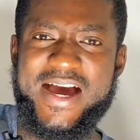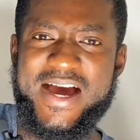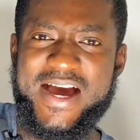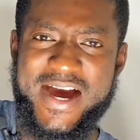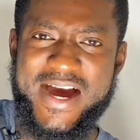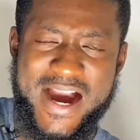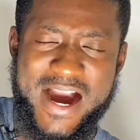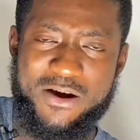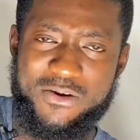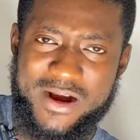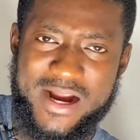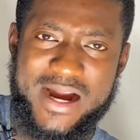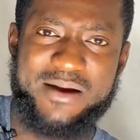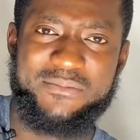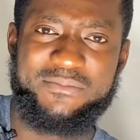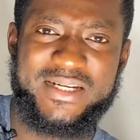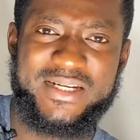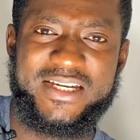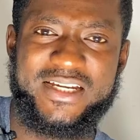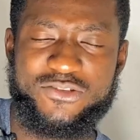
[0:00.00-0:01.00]
how
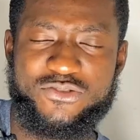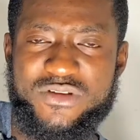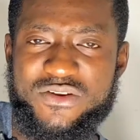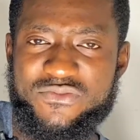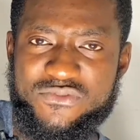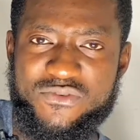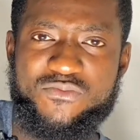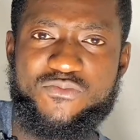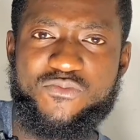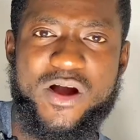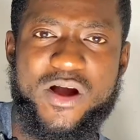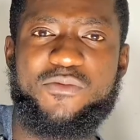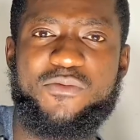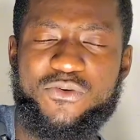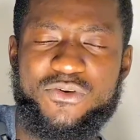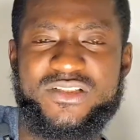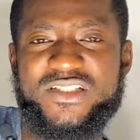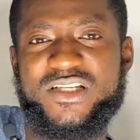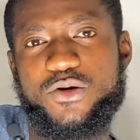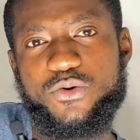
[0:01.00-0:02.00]
come none of the soft moa,
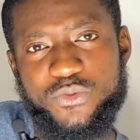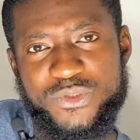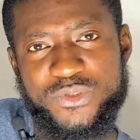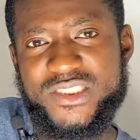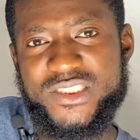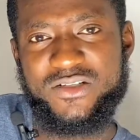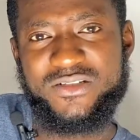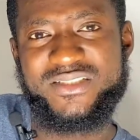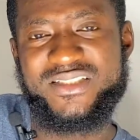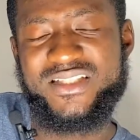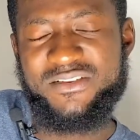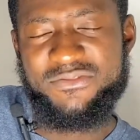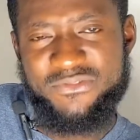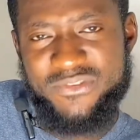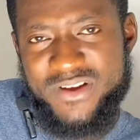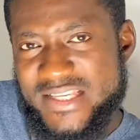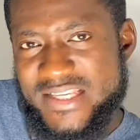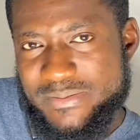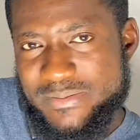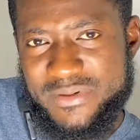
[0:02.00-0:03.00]
hotel in the
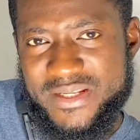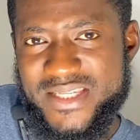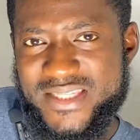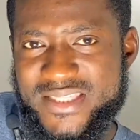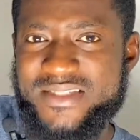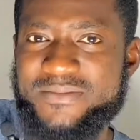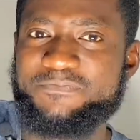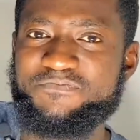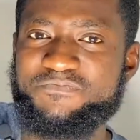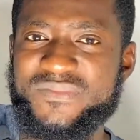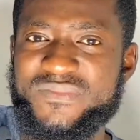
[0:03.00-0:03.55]
first place?